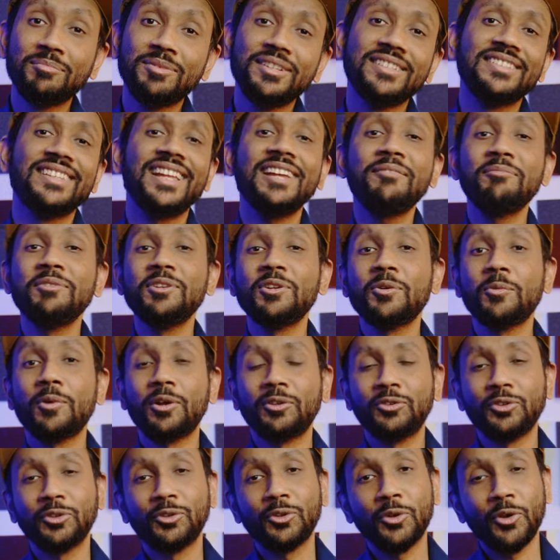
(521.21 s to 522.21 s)
Please let me know
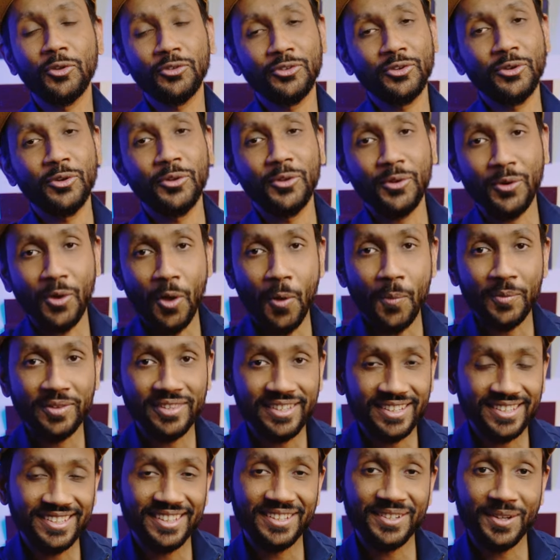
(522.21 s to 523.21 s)
what your thoughts are on the
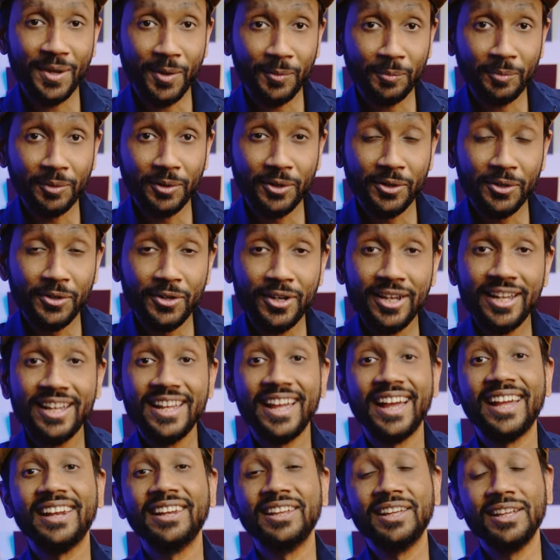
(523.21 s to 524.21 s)
comment section down below.
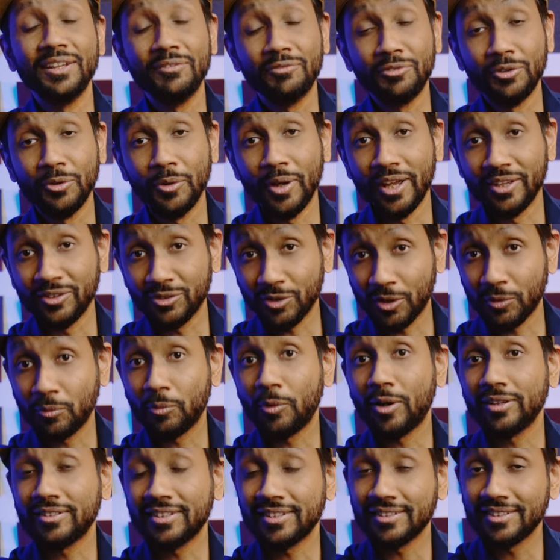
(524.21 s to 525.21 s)
And if you enjoyed
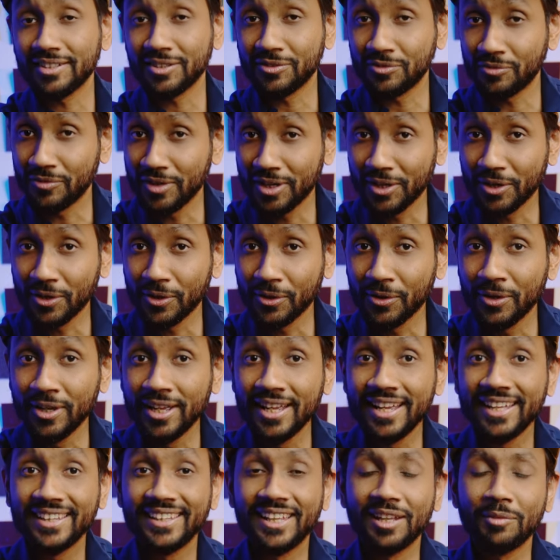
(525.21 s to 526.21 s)
watching this video,
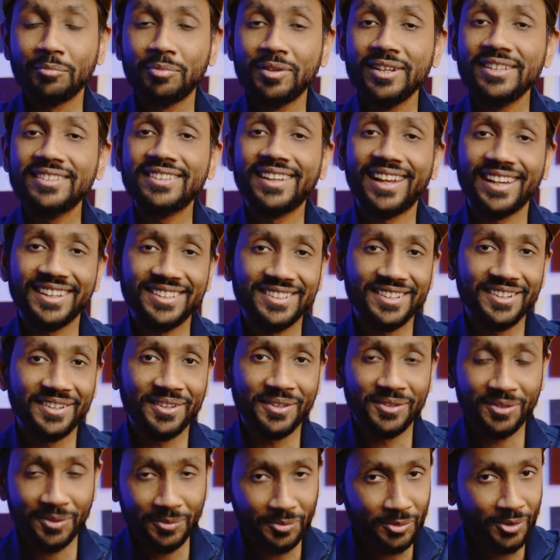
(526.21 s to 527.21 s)
then please like,
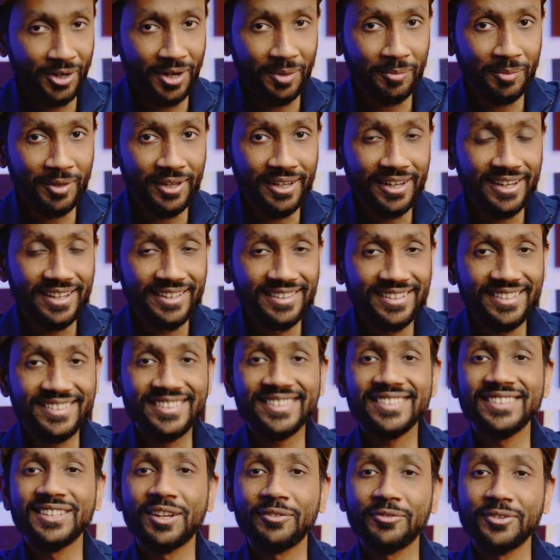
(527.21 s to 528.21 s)
share and subscribe.
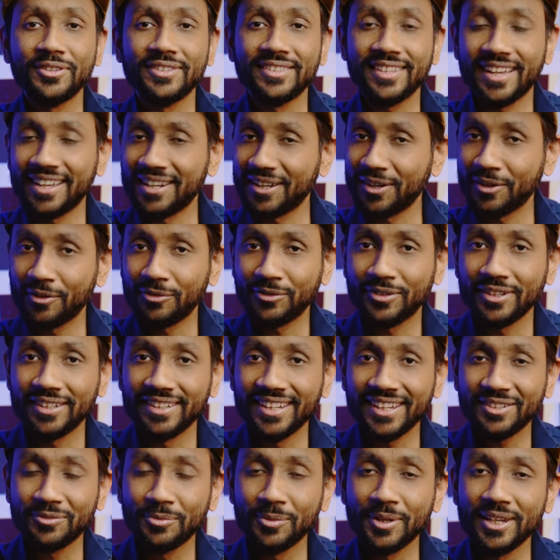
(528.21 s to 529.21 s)
This is Nafi signing off till
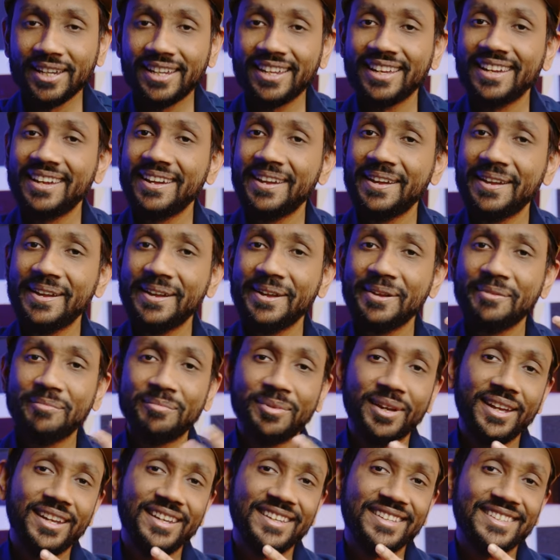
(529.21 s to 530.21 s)
next week.
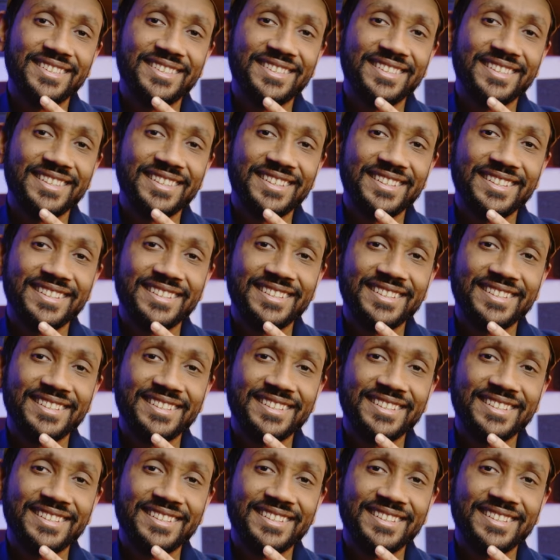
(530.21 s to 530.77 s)
Peace.